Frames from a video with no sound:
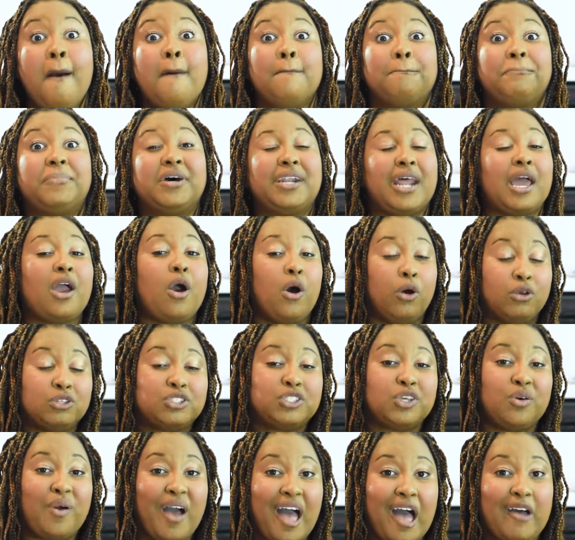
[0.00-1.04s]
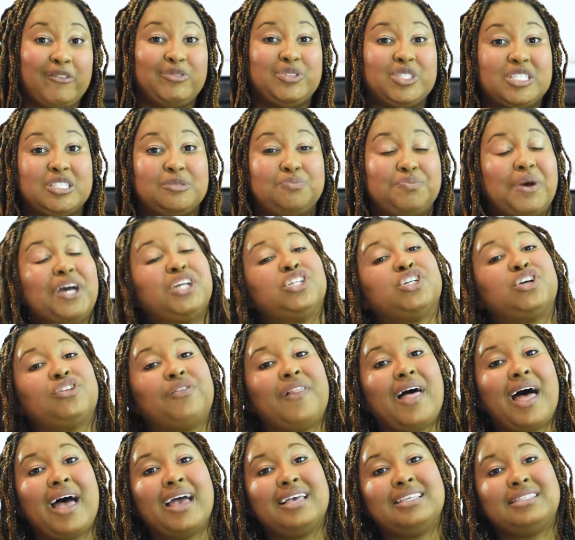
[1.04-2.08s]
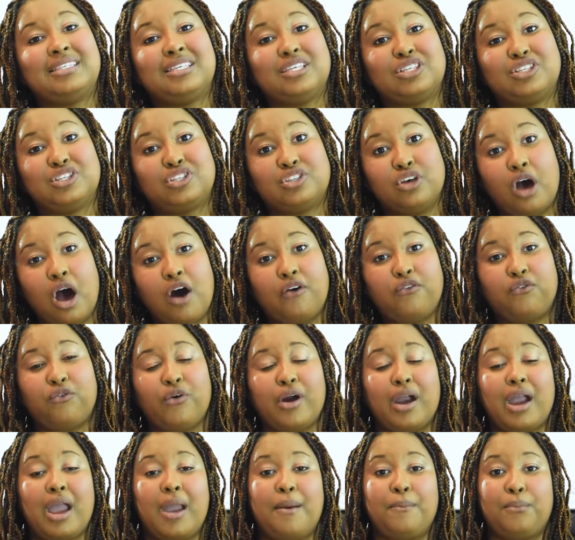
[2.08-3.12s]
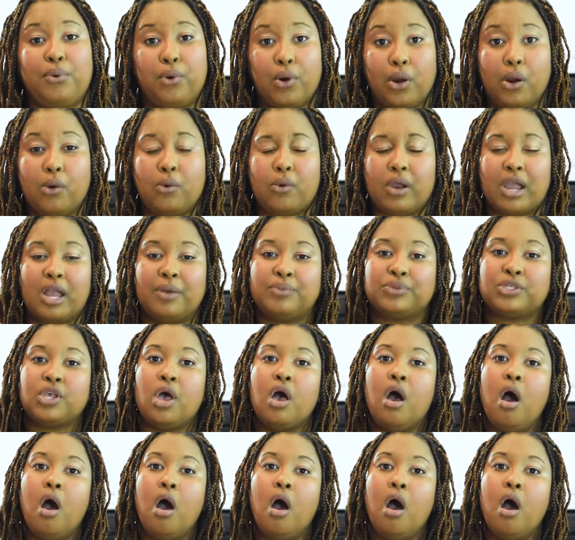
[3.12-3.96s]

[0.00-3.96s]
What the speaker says: but I also have specialized software and programs